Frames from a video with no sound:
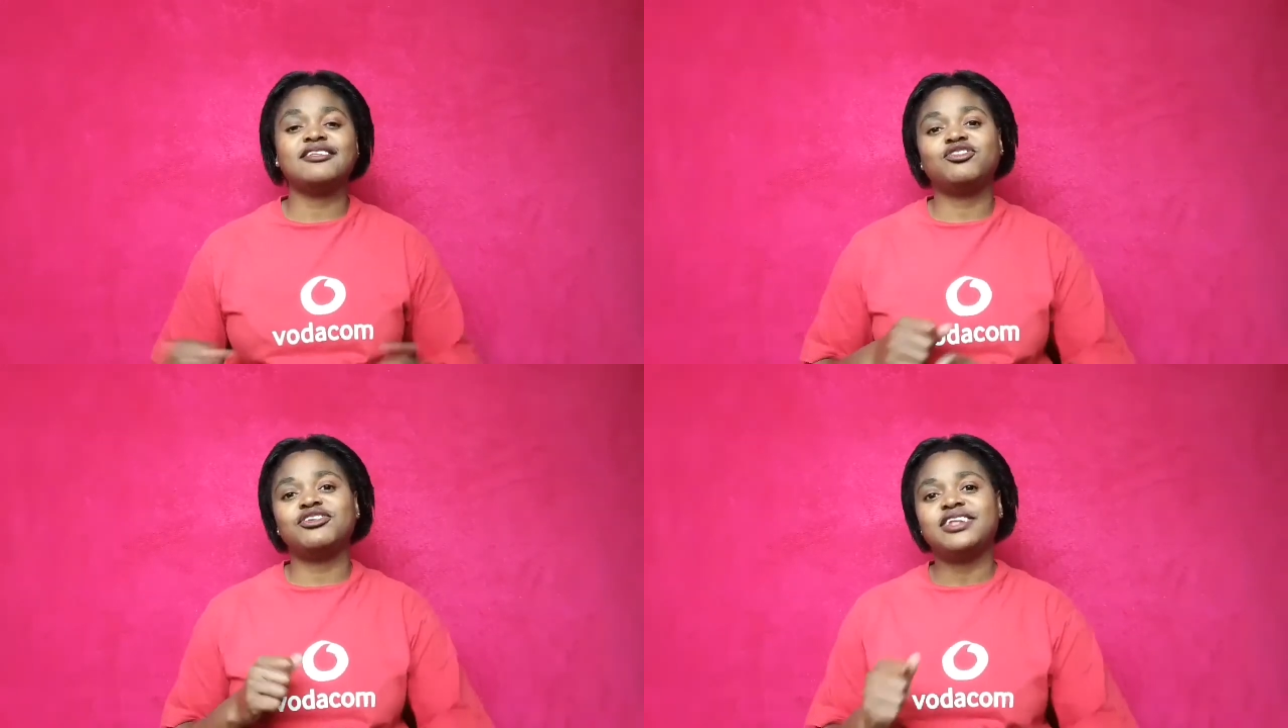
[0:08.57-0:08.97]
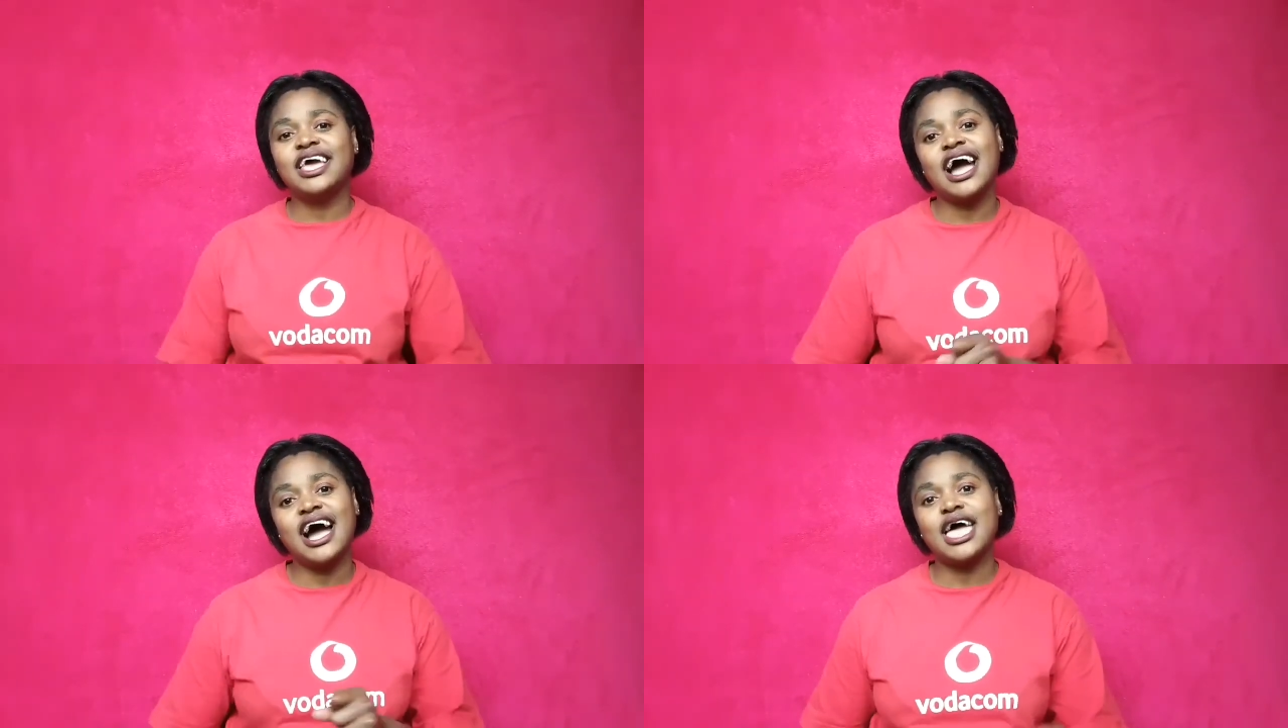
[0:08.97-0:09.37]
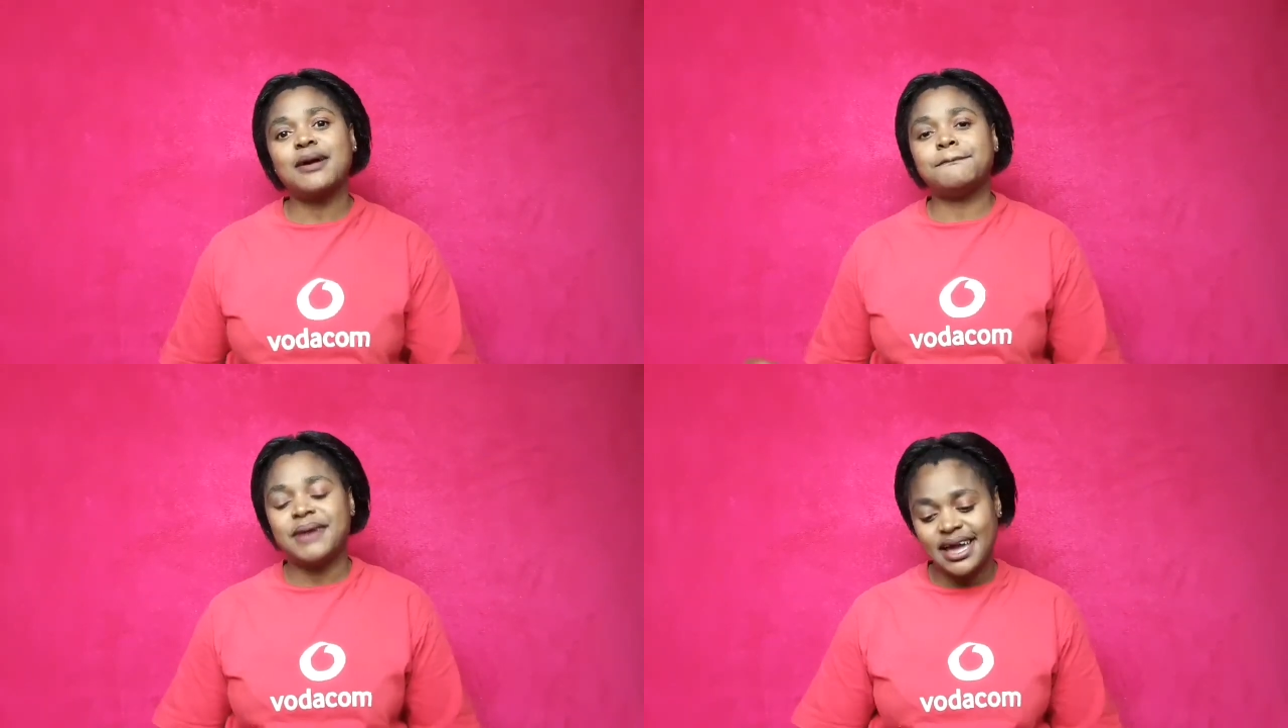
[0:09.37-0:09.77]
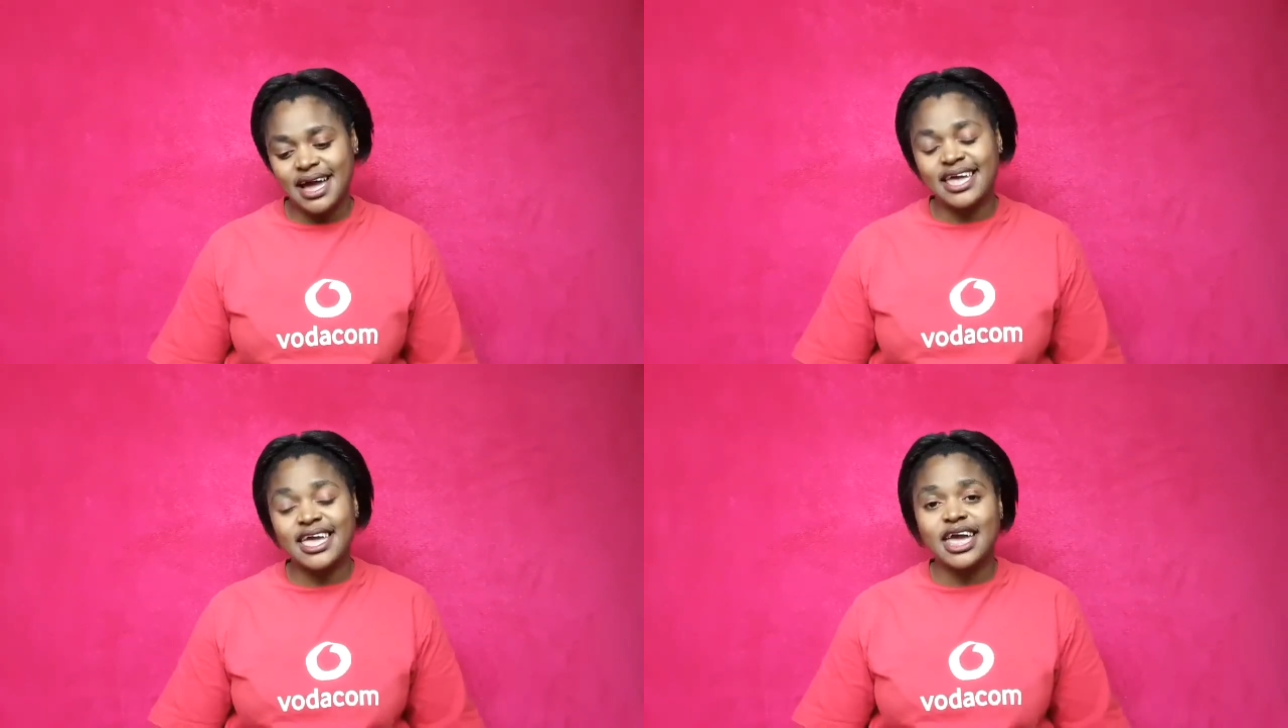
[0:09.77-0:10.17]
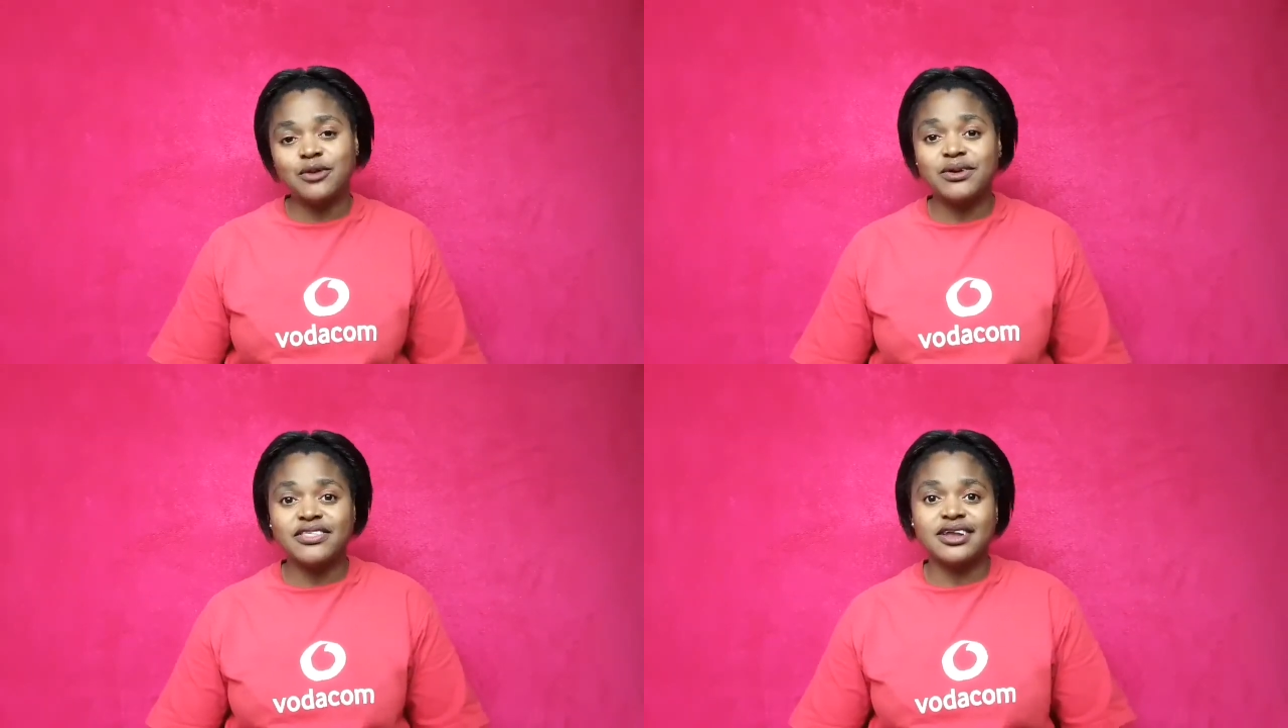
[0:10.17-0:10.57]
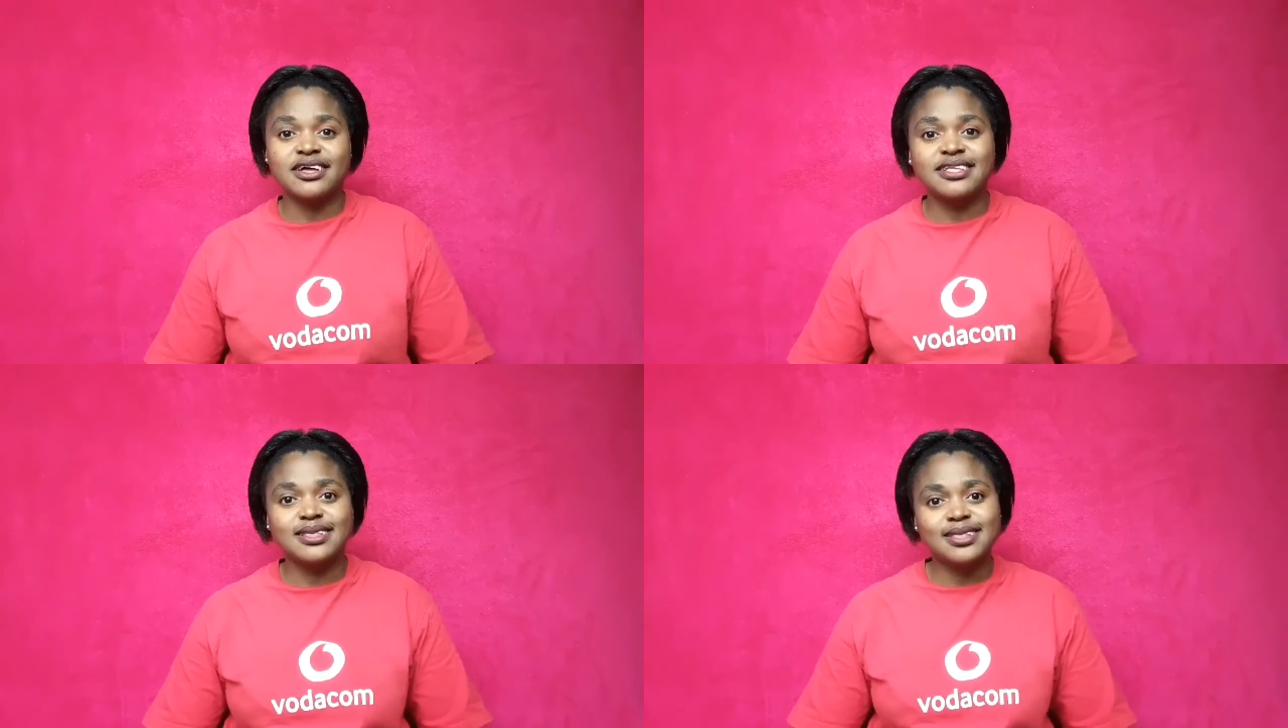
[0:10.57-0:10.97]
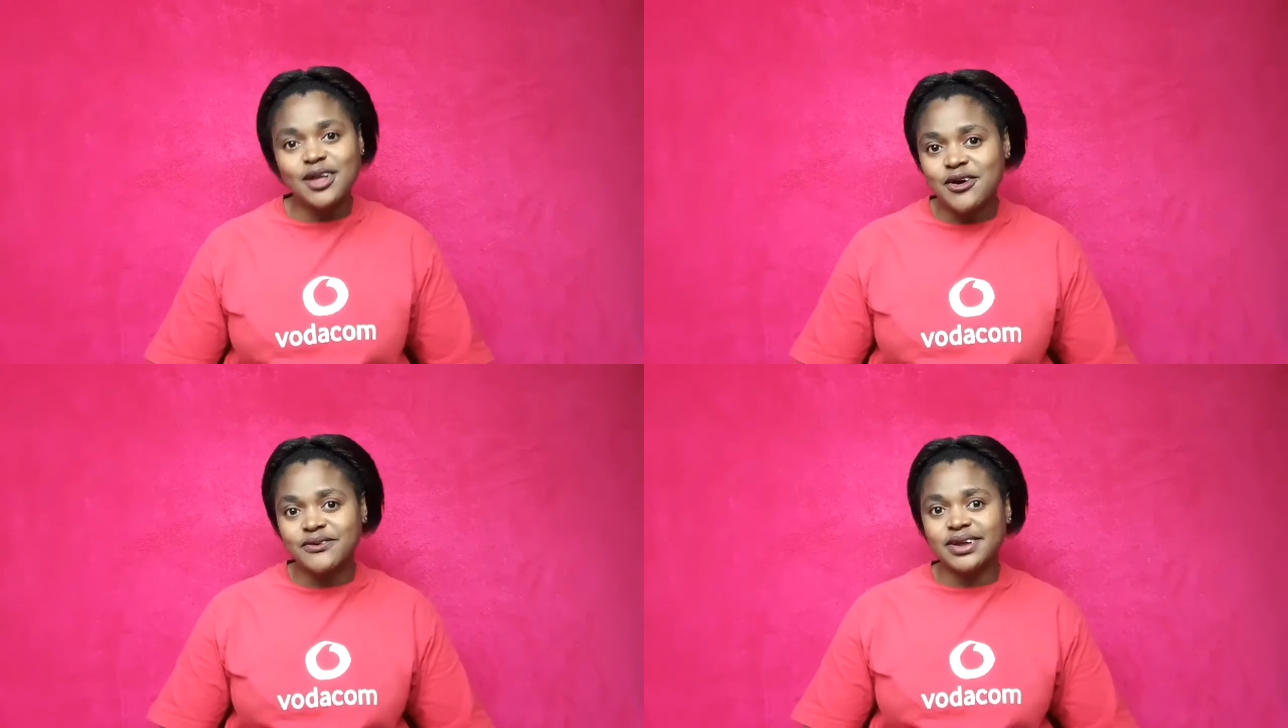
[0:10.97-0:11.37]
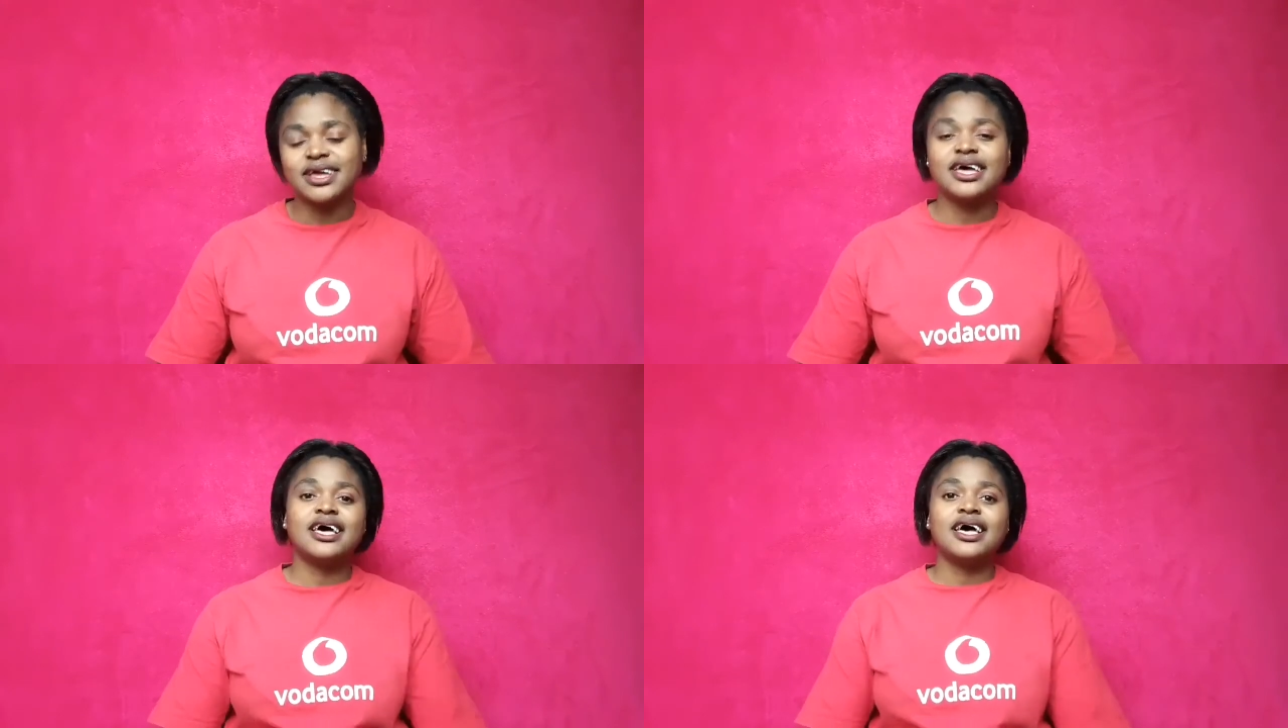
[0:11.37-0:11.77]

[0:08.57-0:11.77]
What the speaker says: and today I am back again with another story.